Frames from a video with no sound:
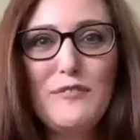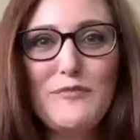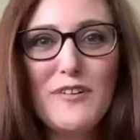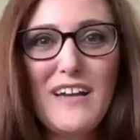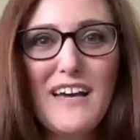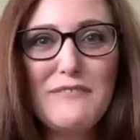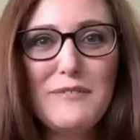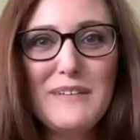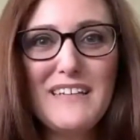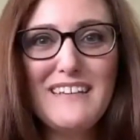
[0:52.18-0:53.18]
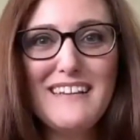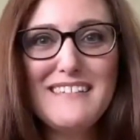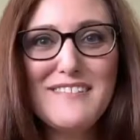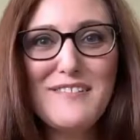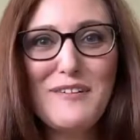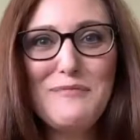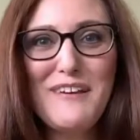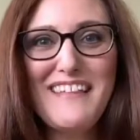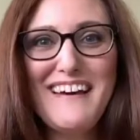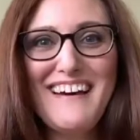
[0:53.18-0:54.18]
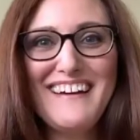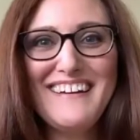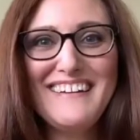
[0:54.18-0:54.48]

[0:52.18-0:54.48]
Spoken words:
for having me. Let's start with that.